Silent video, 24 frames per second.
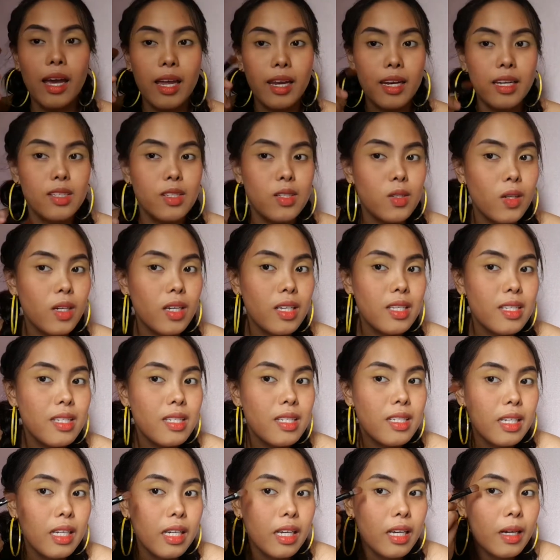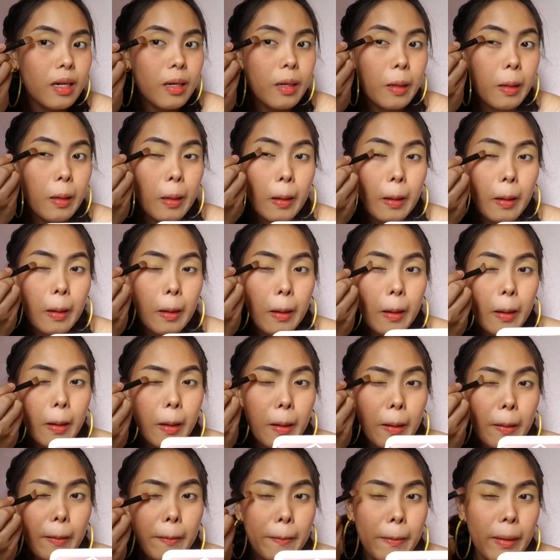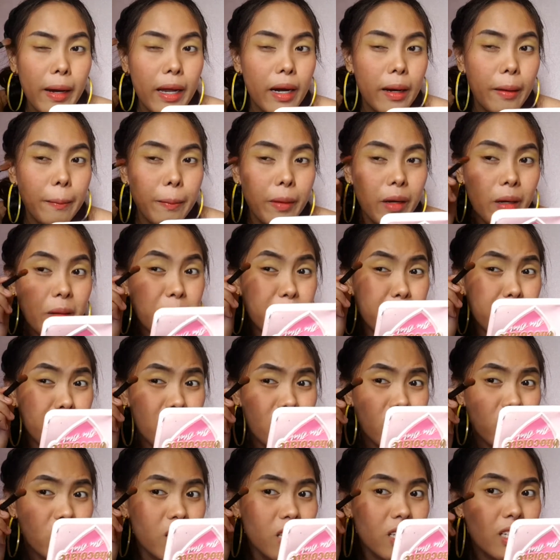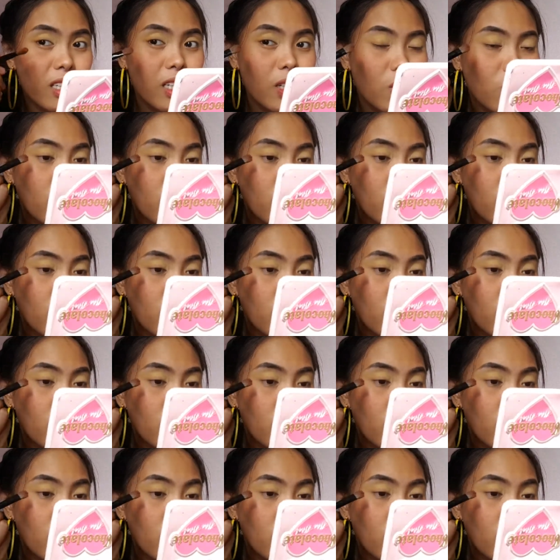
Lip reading: And as you can see, parang pag brush talaga